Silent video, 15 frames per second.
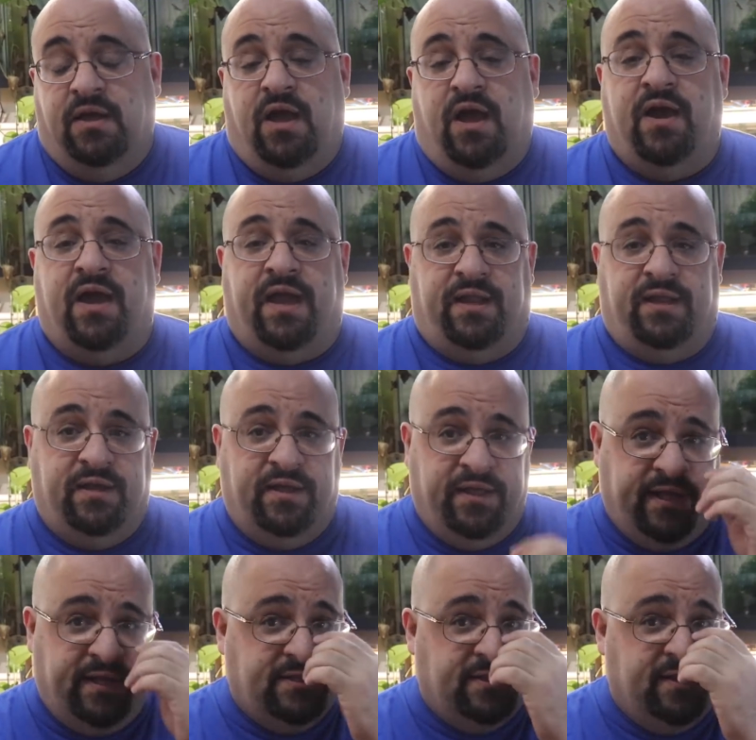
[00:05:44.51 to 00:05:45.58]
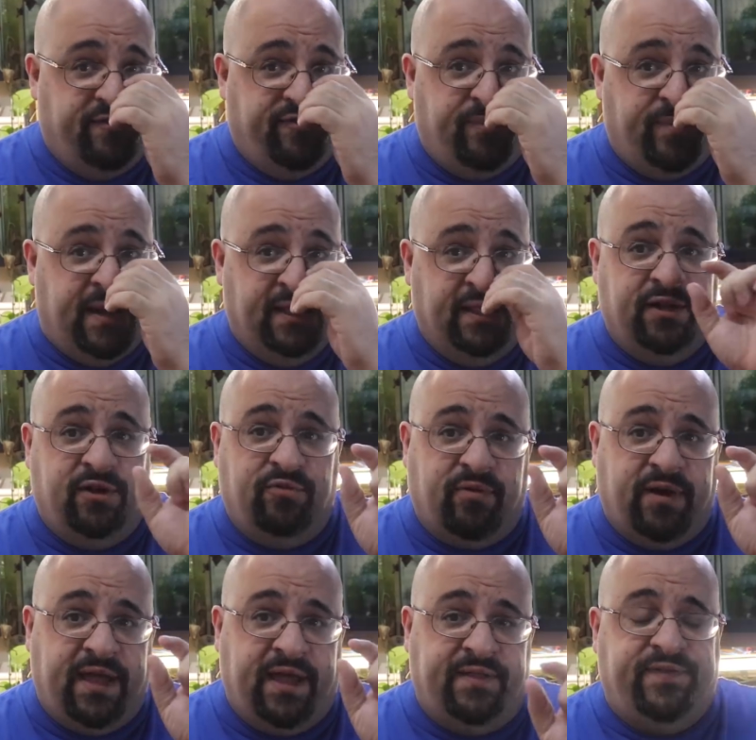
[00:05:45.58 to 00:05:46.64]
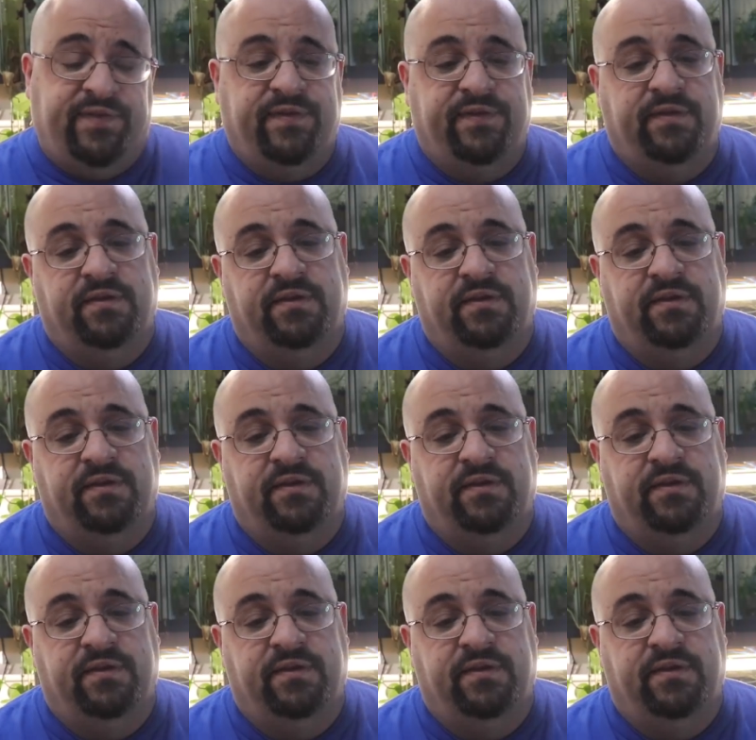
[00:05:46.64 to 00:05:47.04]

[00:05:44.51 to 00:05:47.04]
All right, that's enough of my little rant.